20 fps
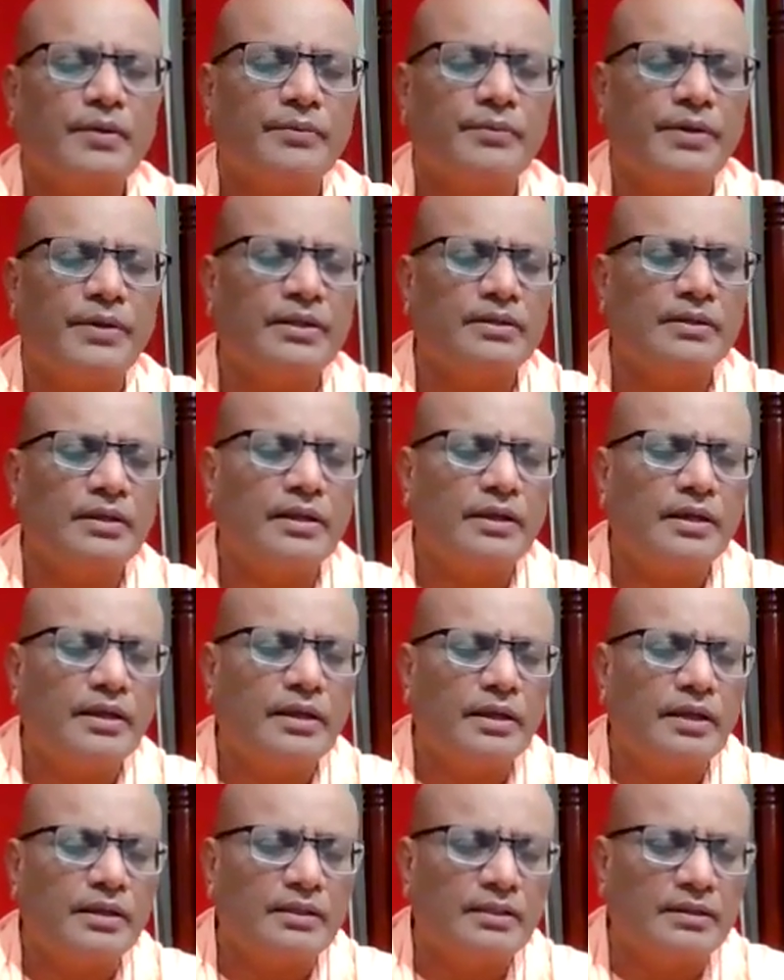When
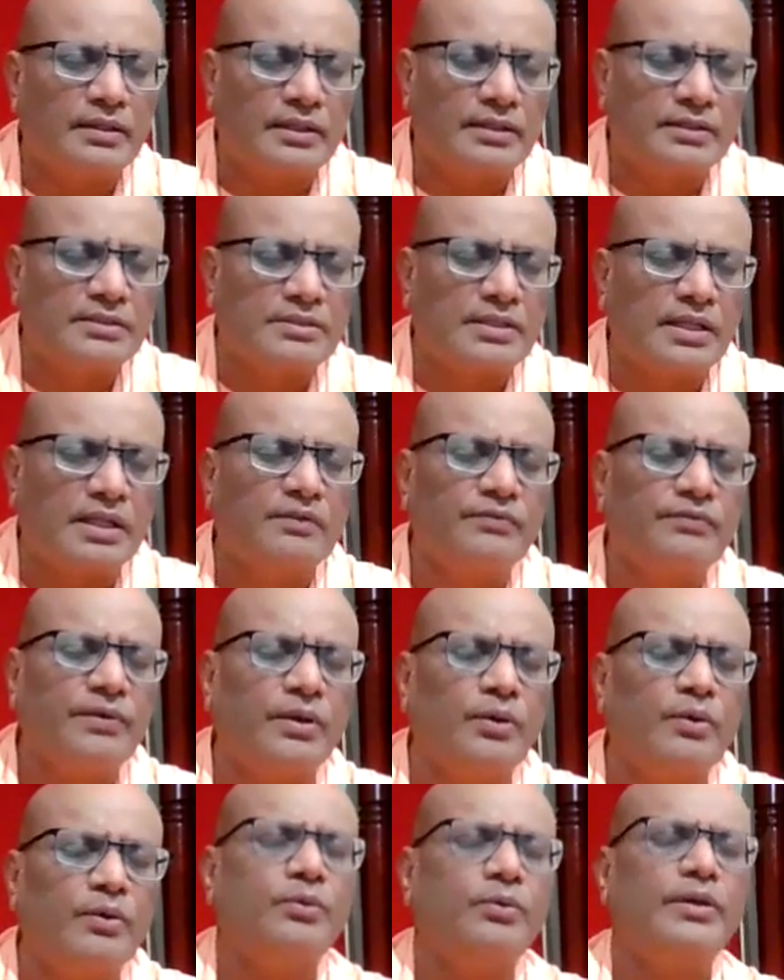that self
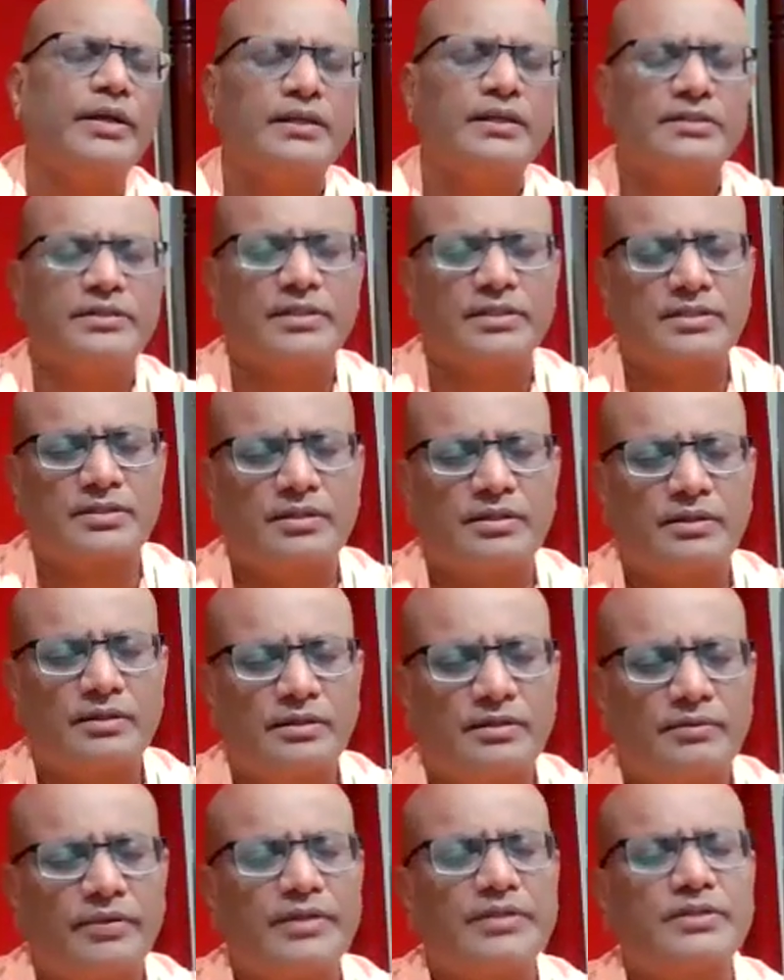alone exists,
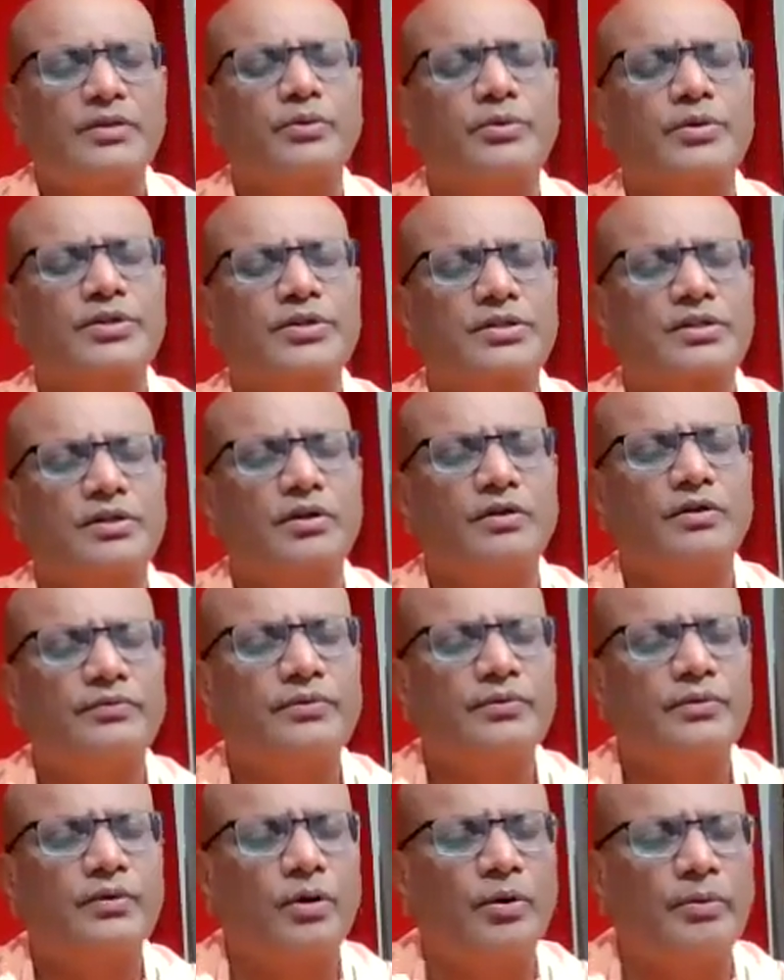what is the question
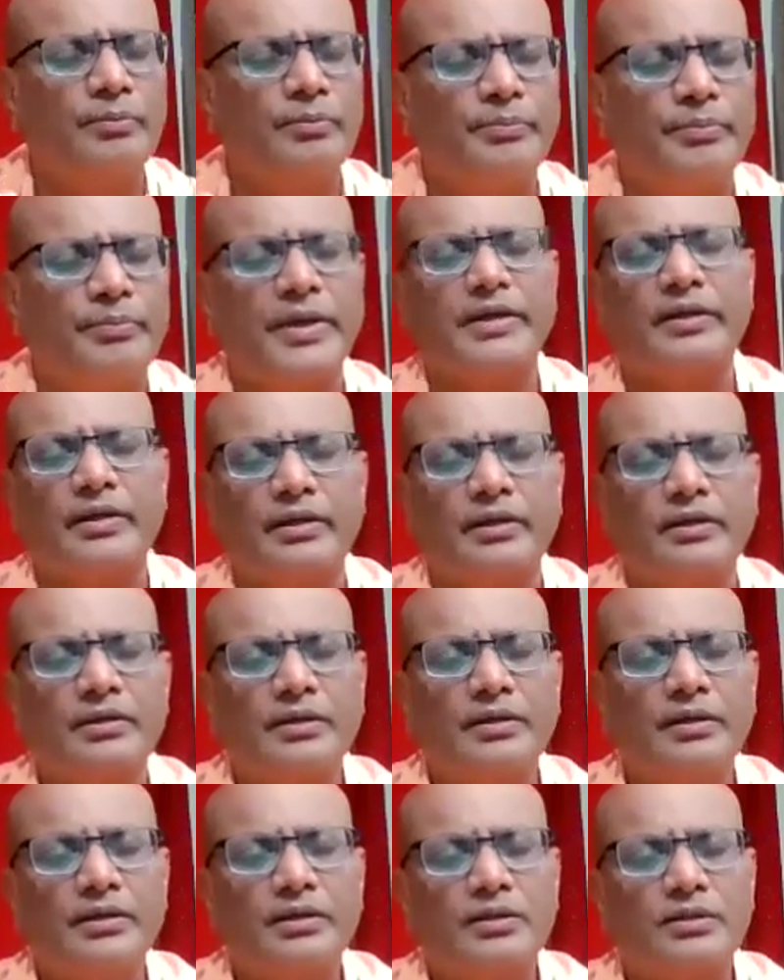of comparing?
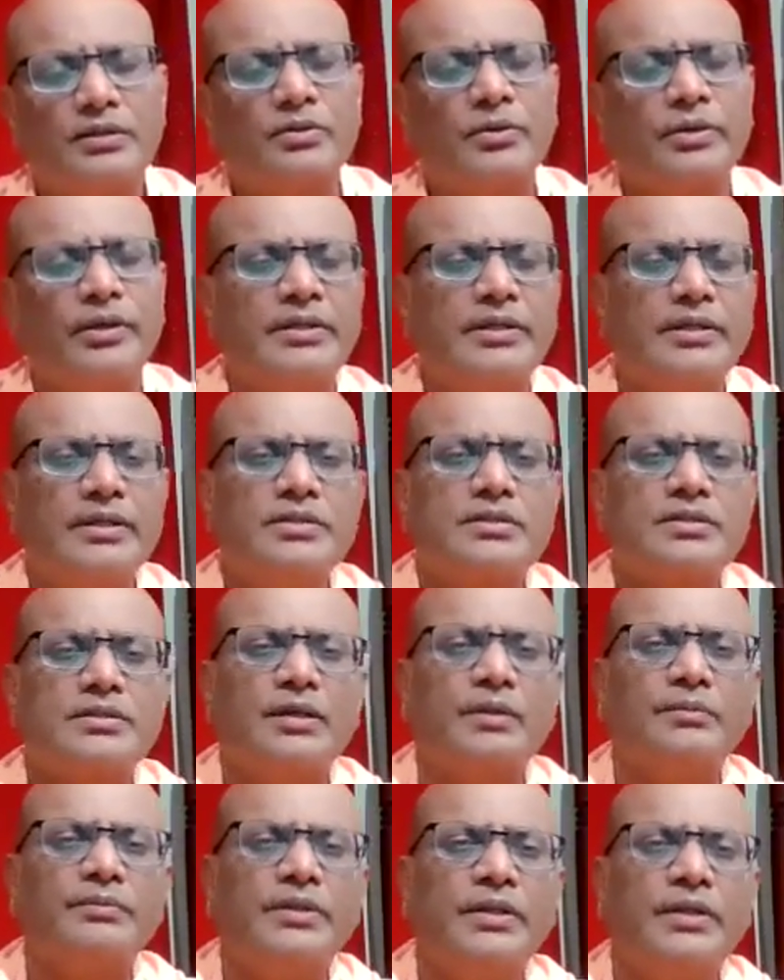So it is
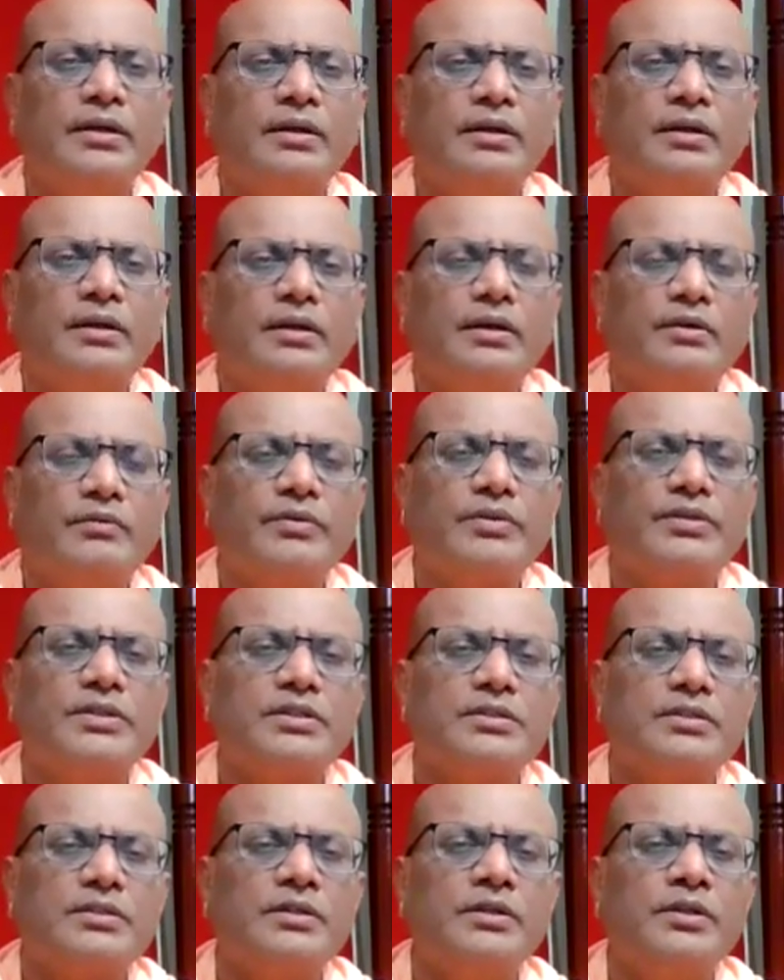something which
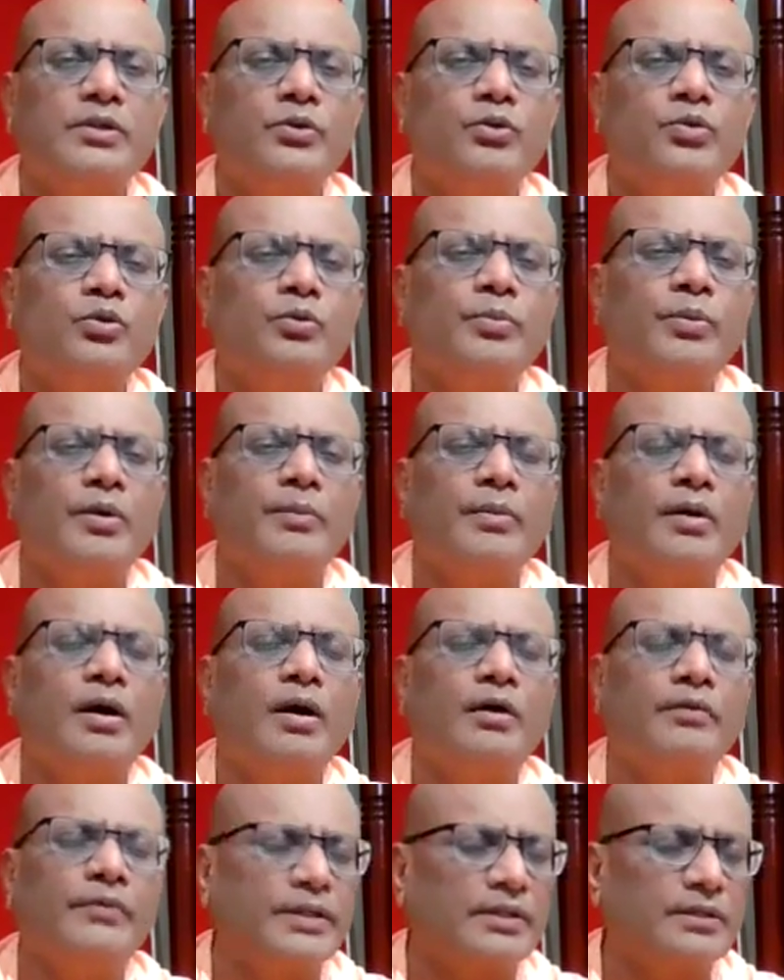is
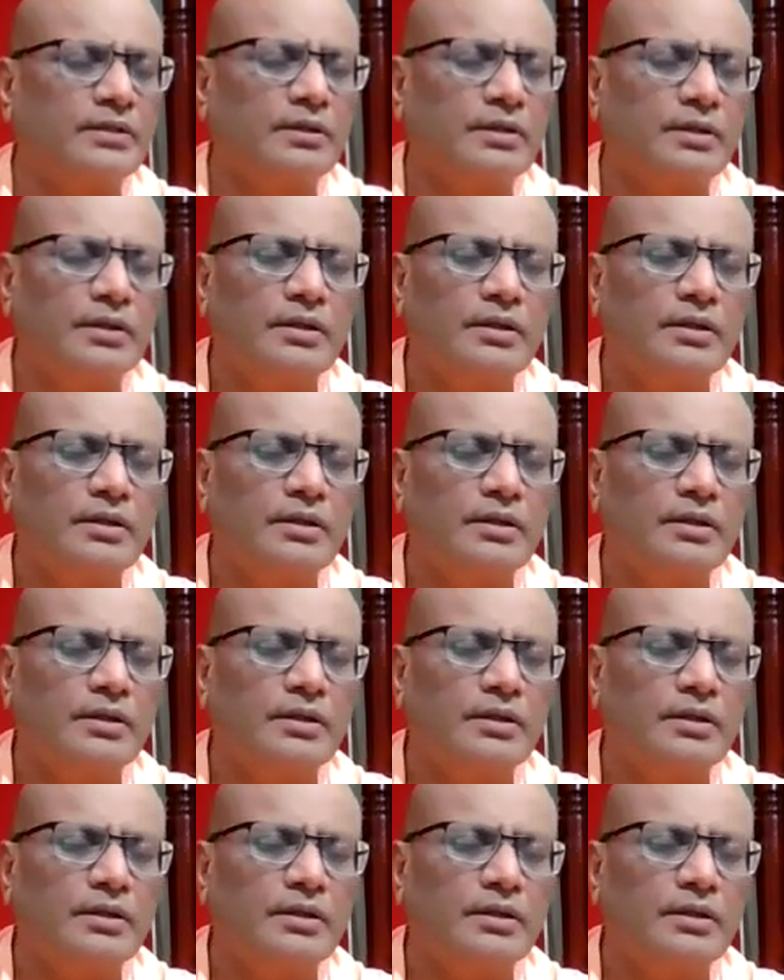nirupamavat,